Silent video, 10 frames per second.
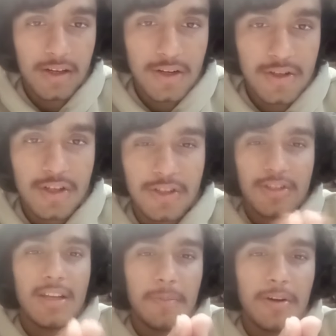crunch
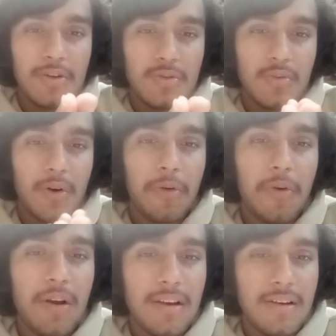crushes them into what you
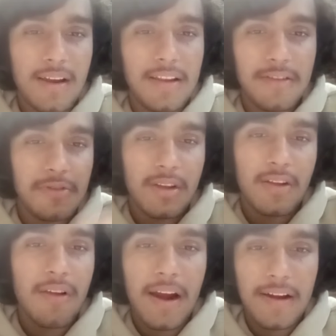call again the
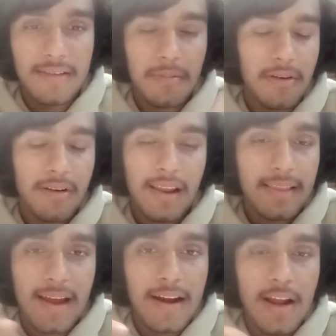singularity, something
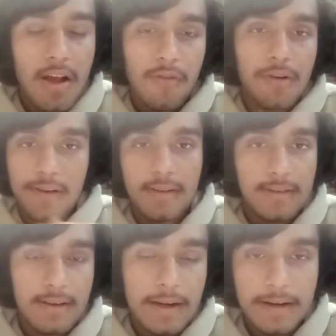like that. We'll
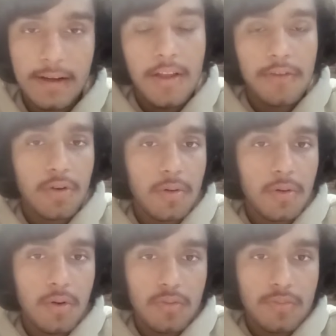discuss it later.
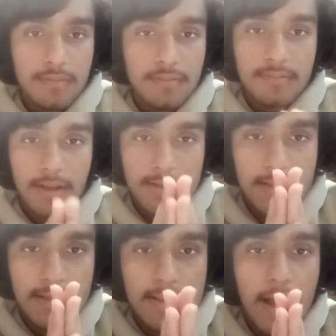So
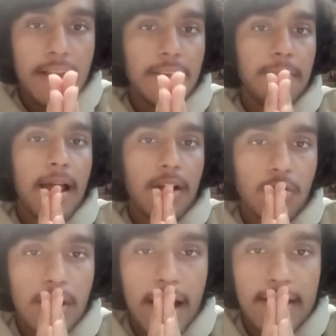it's just that the black
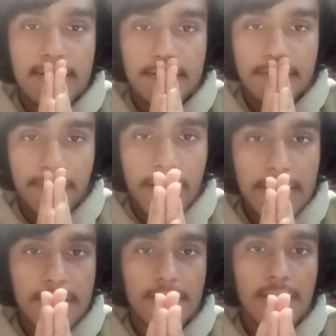hole had its
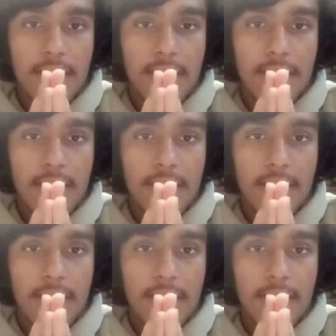fate,